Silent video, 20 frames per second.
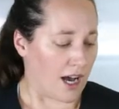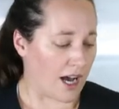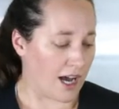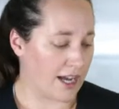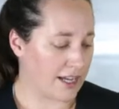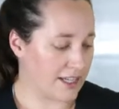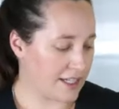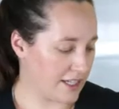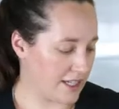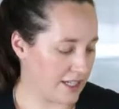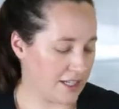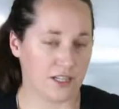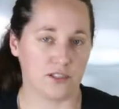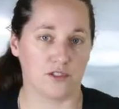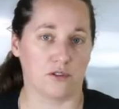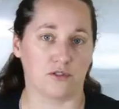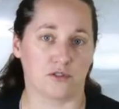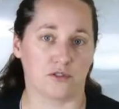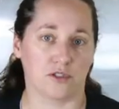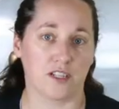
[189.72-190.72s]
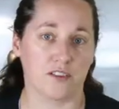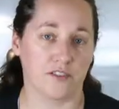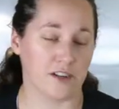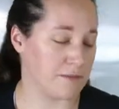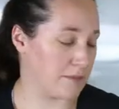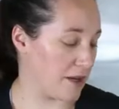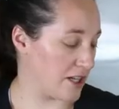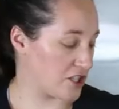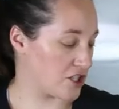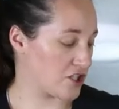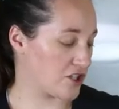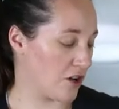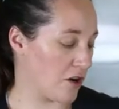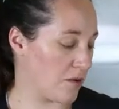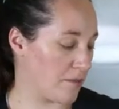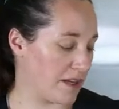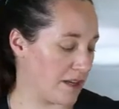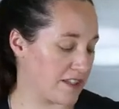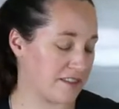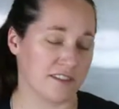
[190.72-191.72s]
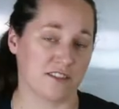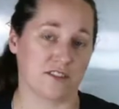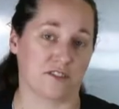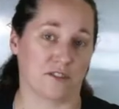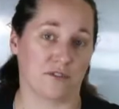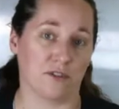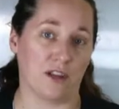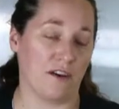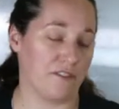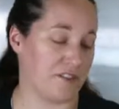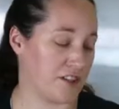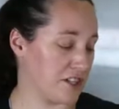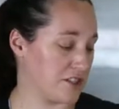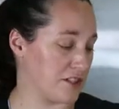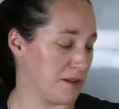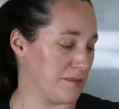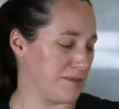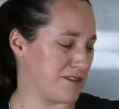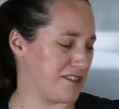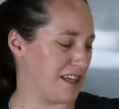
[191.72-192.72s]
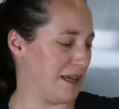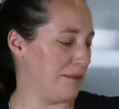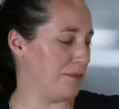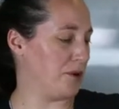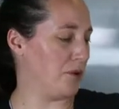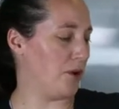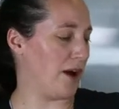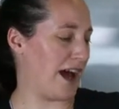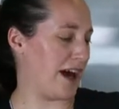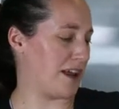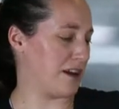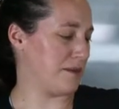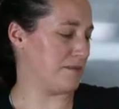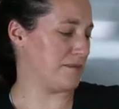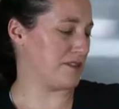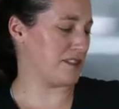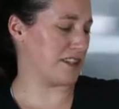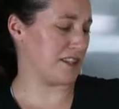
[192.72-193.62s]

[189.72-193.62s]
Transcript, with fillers: I don't drink very much, so my sister left some Samuel Adams.